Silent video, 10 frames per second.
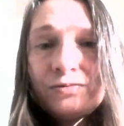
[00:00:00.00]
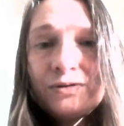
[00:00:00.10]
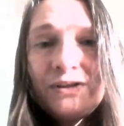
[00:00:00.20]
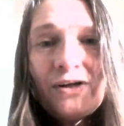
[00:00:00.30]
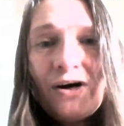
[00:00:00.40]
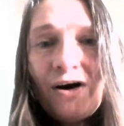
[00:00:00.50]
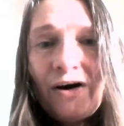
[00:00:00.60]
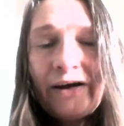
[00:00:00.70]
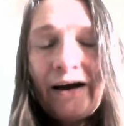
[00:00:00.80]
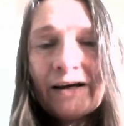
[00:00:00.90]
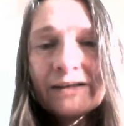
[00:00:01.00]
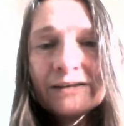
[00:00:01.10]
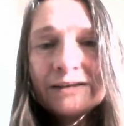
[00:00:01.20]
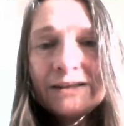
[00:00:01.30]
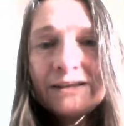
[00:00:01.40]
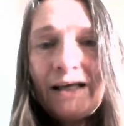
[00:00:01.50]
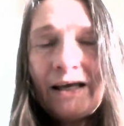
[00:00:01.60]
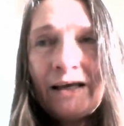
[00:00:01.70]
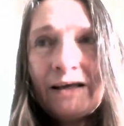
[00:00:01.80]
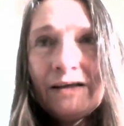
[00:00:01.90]
now I can
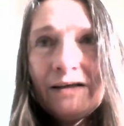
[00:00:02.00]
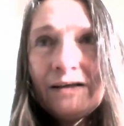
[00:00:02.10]
see